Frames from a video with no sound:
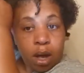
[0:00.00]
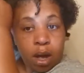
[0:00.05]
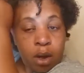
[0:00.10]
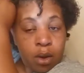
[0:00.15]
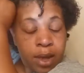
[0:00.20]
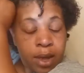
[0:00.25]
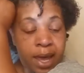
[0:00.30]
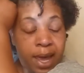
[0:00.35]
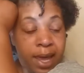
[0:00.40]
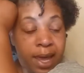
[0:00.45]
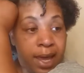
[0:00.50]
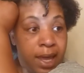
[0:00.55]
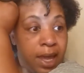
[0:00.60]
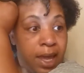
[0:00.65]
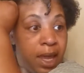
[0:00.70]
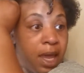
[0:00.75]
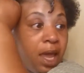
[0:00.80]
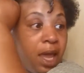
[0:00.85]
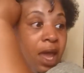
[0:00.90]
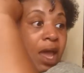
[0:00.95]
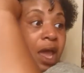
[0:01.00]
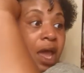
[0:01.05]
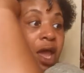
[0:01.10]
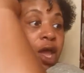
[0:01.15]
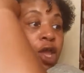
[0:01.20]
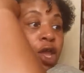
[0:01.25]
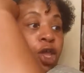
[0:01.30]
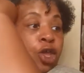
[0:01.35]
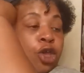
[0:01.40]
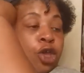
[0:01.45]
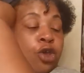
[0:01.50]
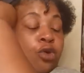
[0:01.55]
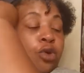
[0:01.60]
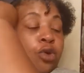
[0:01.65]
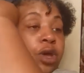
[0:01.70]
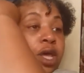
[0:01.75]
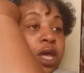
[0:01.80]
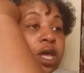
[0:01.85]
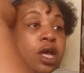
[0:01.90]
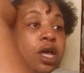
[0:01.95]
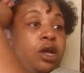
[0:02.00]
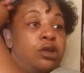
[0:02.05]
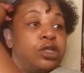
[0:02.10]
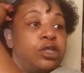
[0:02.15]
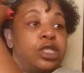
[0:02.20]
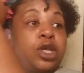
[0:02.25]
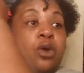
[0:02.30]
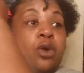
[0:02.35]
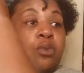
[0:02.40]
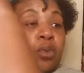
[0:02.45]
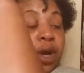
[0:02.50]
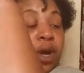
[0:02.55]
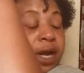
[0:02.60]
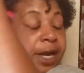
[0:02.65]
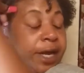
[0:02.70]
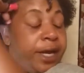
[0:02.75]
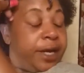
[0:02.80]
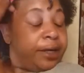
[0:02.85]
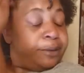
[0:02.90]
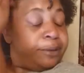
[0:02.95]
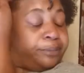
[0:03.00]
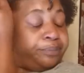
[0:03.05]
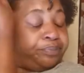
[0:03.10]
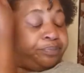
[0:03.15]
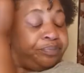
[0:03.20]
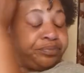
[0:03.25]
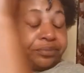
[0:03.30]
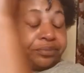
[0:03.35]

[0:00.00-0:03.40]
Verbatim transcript: Okay? You can go somewhere,